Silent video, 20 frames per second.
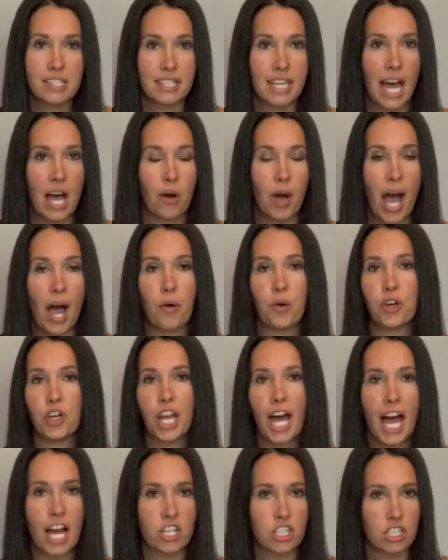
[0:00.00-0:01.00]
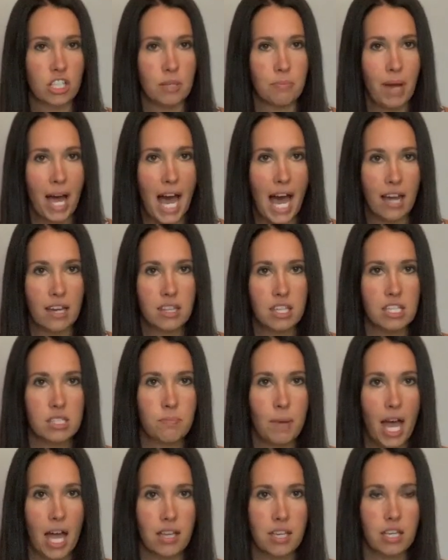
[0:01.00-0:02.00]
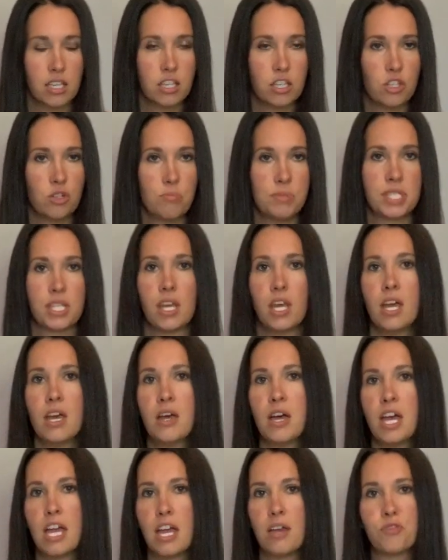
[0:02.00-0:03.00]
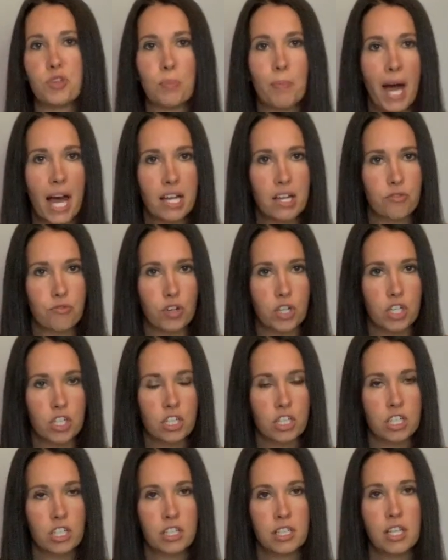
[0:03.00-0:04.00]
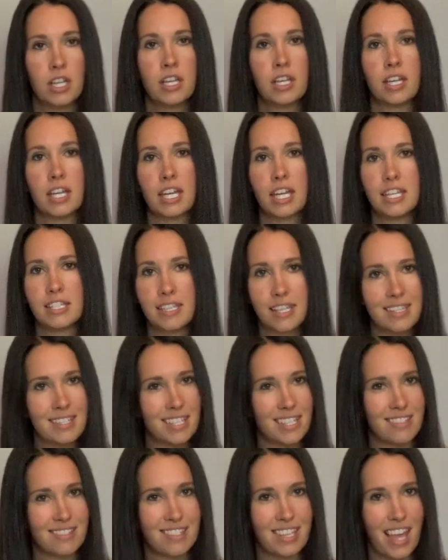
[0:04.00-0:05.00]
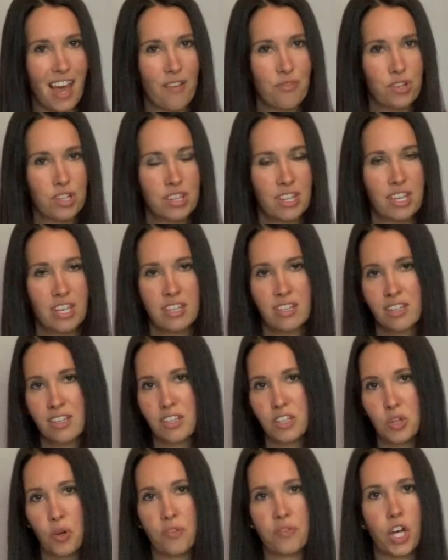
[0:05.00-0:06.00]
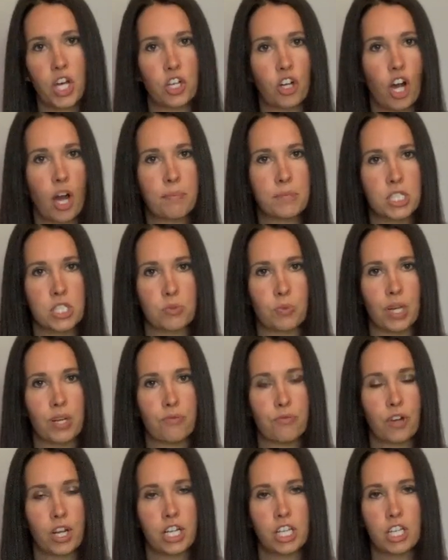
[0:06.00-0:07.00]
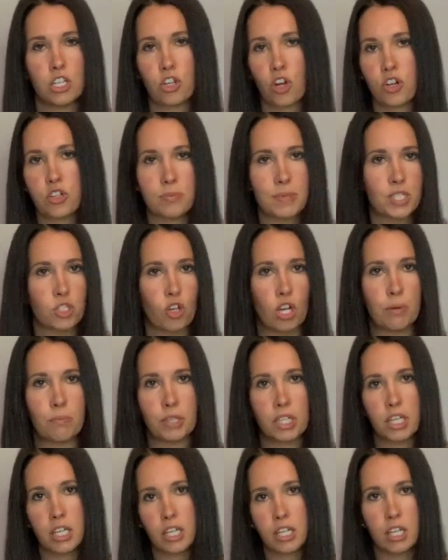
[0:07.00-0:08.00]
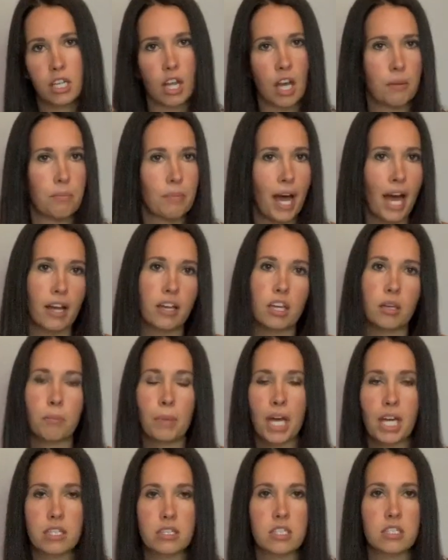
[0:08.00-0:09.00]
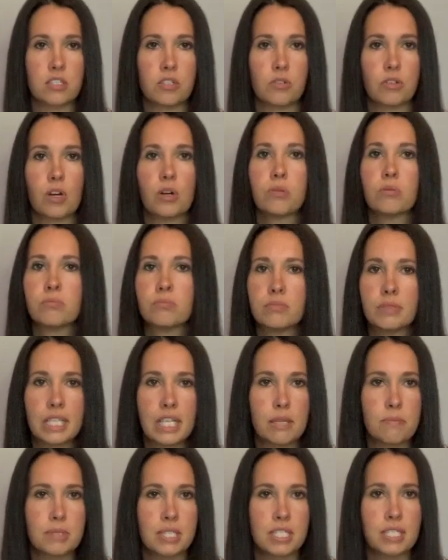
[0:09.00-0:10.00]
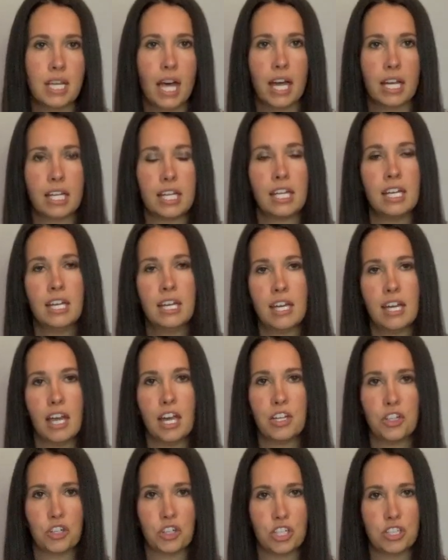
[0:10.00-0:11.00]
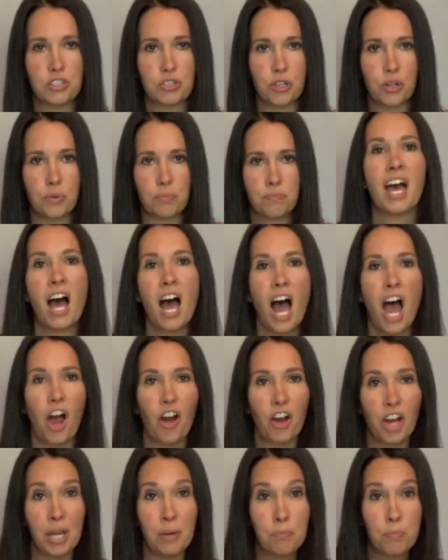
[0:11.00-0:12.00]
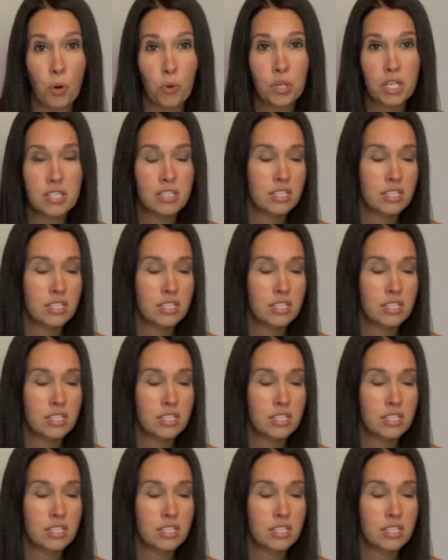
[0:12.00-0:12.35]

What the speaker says: now how to actually pack these packing cubes. If you pack it vertical, it's easy to see everything. You have all your options right in front of you. You don't have to be scrambling and unpacking bags as you go. Keeps it tidy and you're good to go. All right, bonus